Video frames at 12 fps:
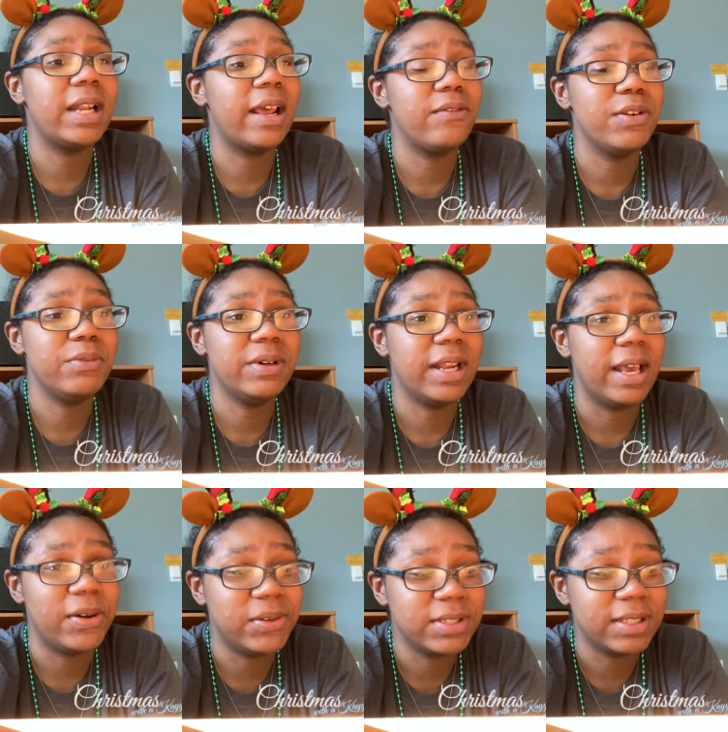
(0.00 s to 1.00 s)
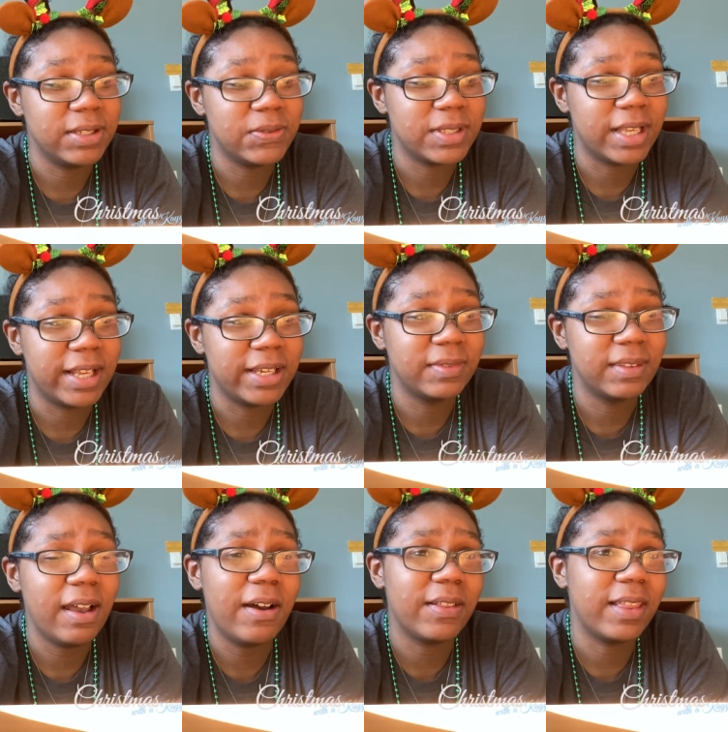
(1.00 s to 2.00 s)
everyone else lives like
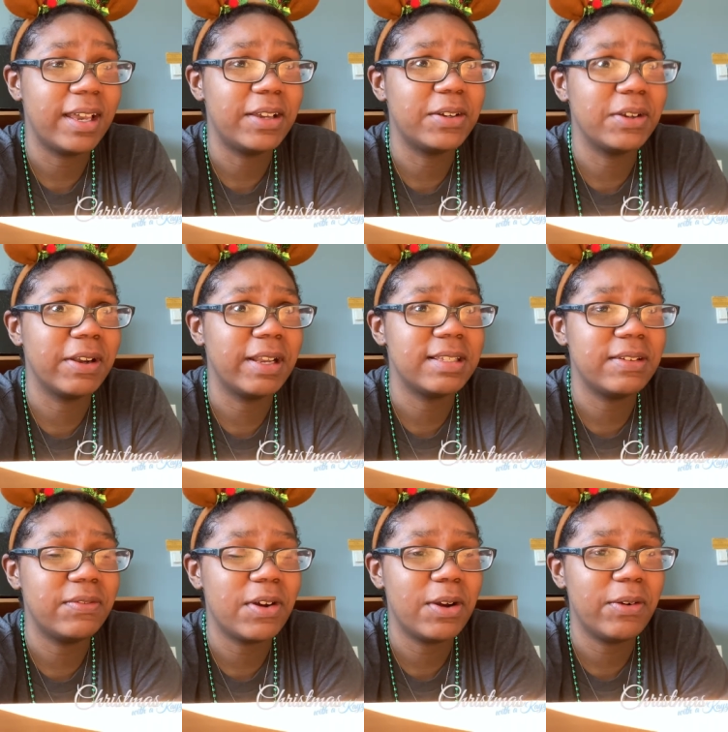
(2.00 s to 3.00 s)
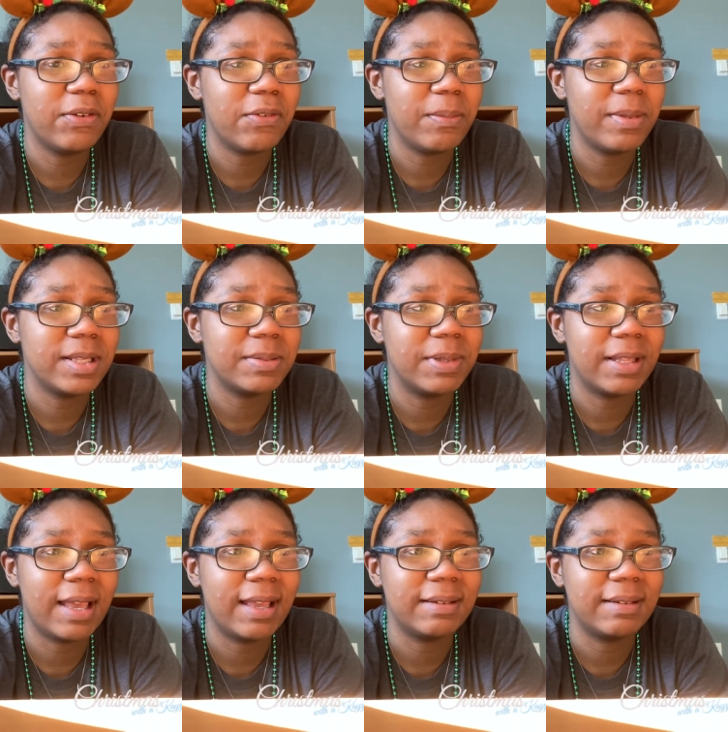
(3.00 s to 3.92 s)
not like crazy far away from us, but like